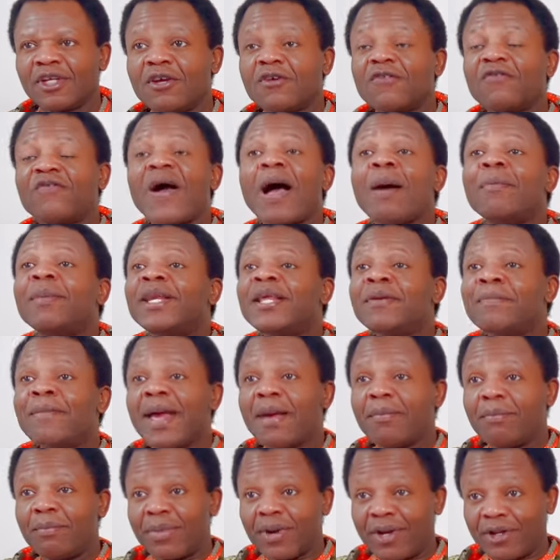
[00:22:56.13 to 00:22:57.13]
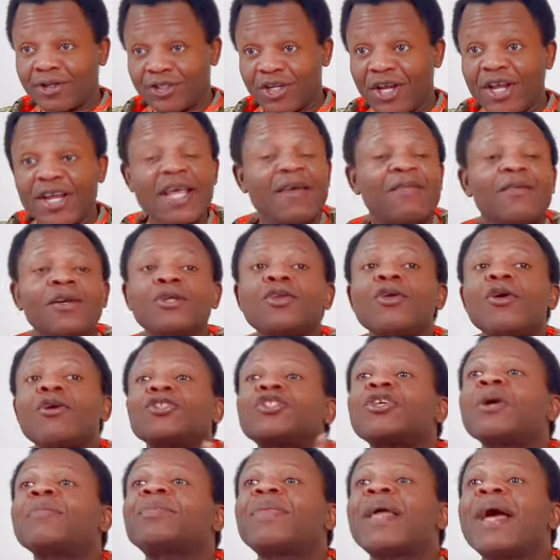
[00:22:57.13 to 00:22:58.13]
Family members. Even though
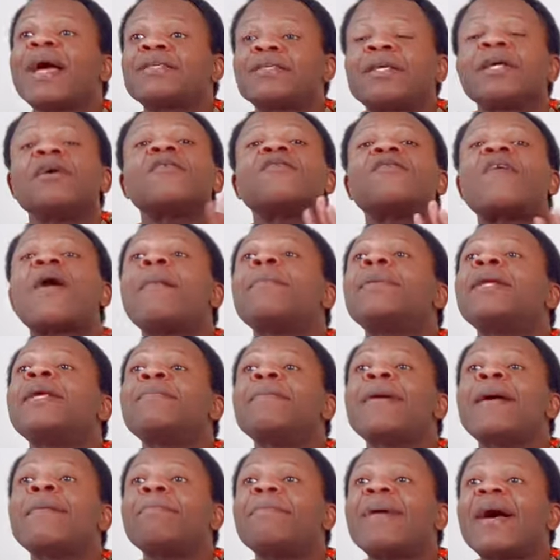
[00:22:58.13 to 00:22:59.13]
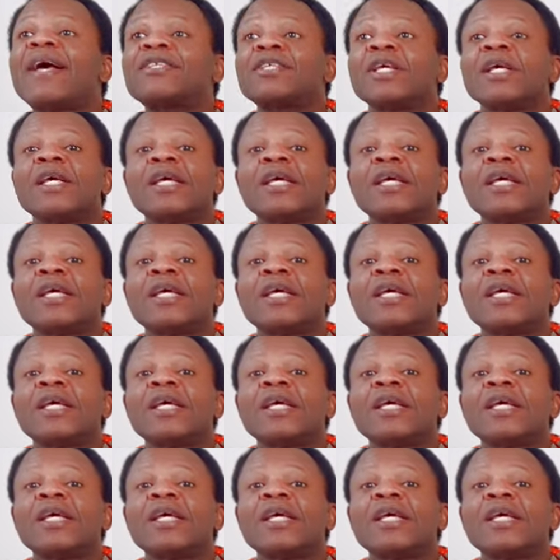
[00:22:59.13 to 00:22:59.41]
sometimes family members,